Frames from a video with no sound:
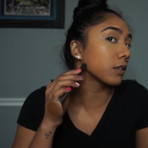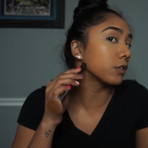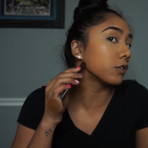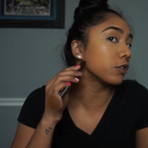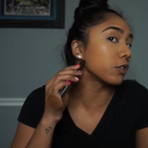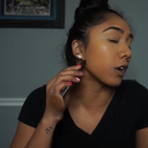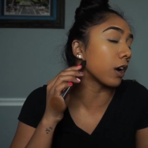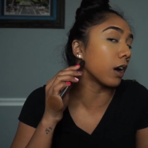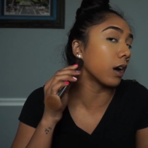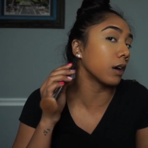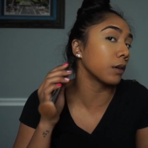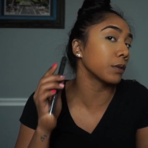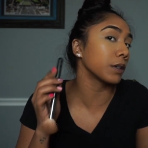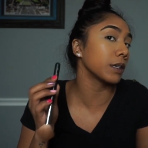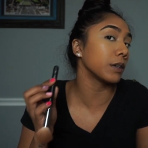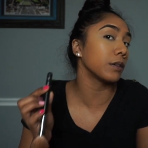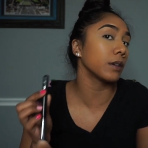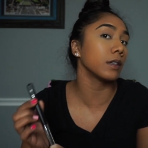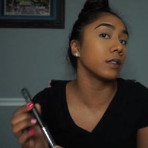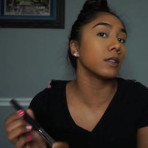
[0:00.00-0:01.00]
jaw where
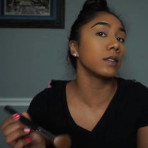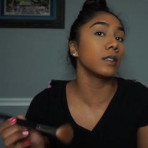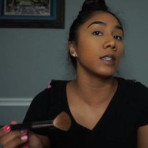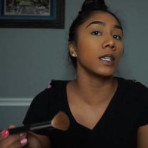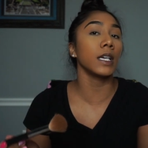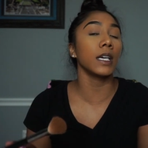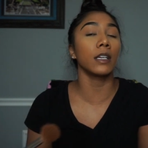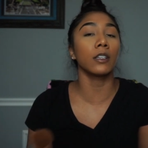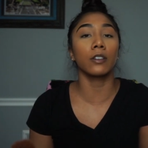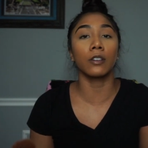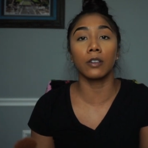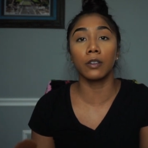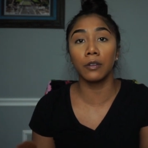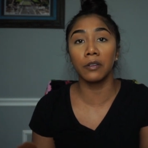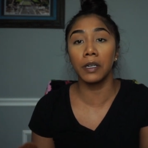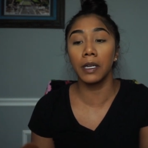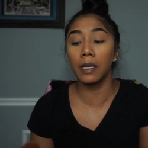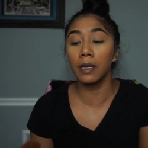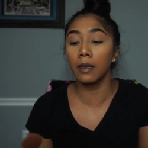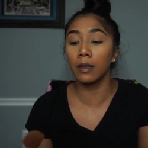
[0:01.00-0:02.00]
you can see, and you're
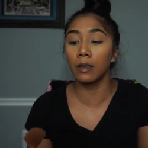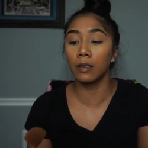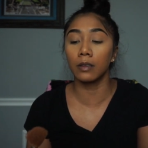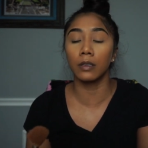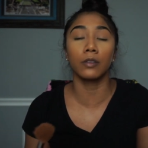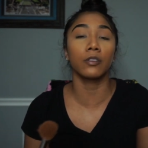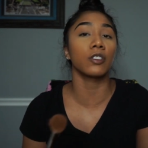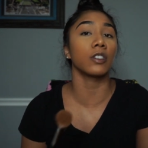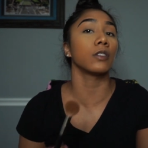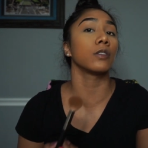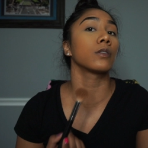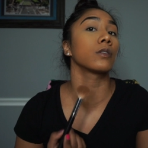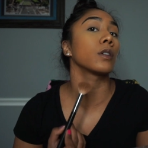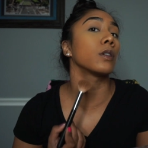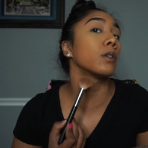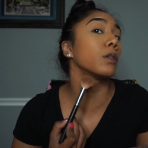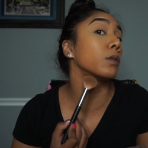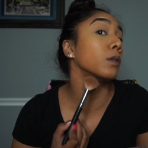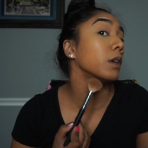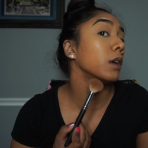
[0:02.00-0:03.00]
creating an illusion.
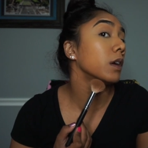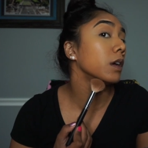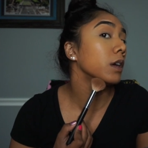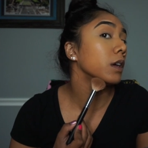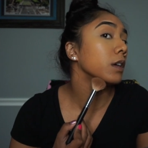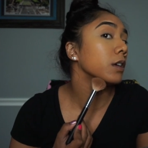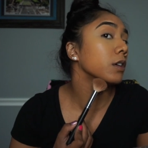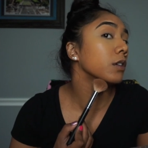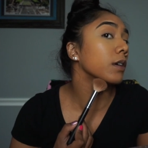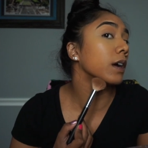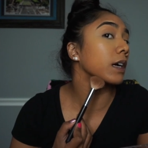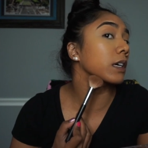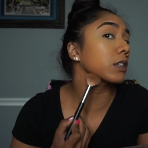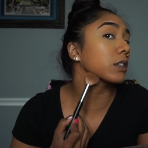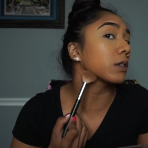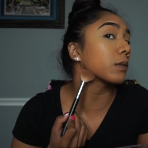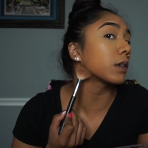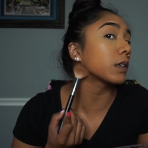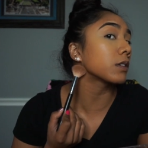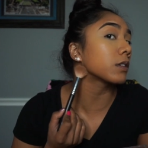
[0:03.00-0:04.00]
So you
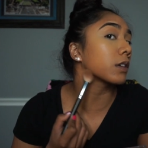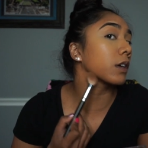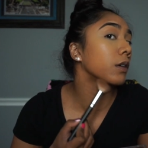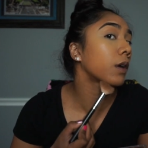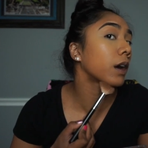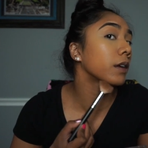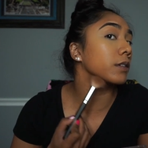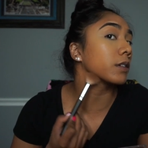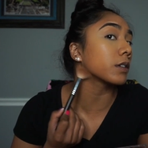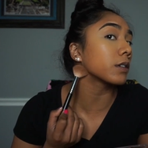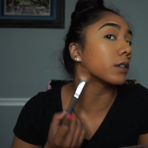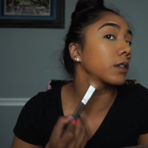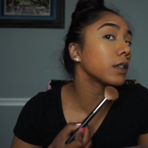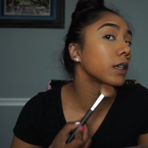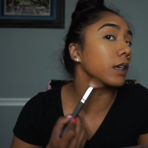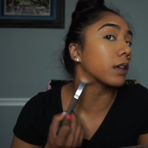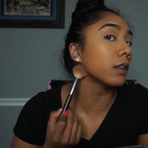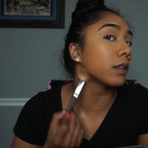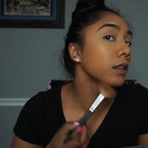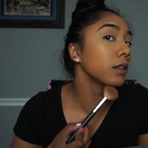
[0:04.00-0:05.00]
actually want to go
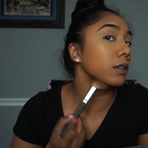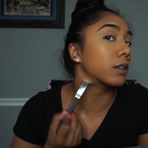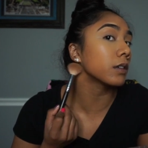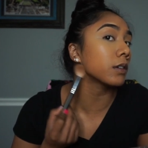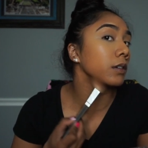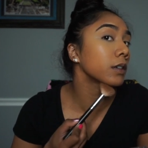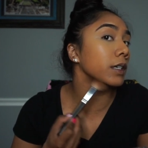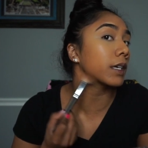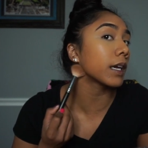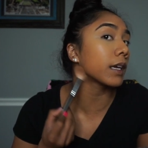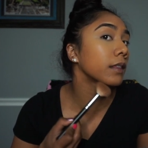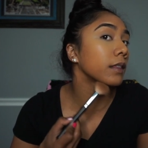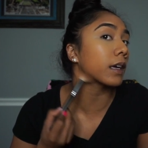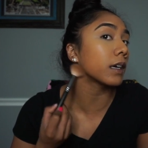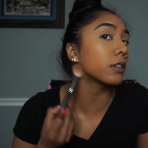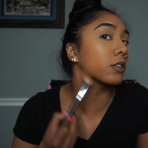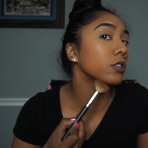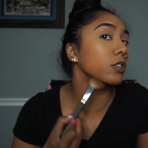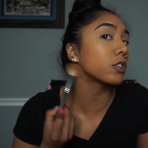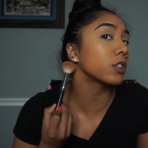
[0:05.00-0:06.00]
underneath to create
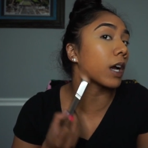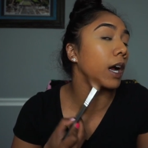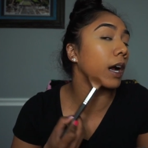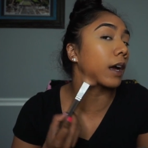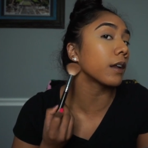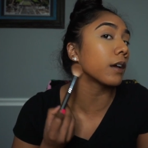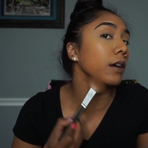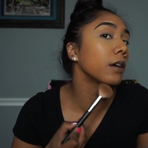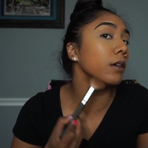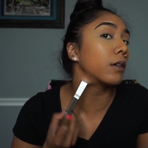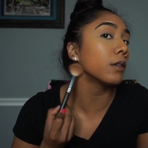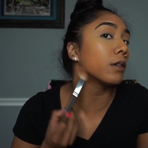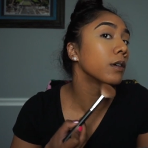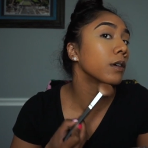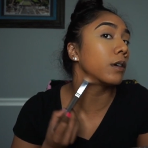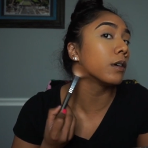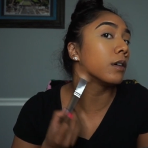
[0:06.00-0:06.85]
that shadow.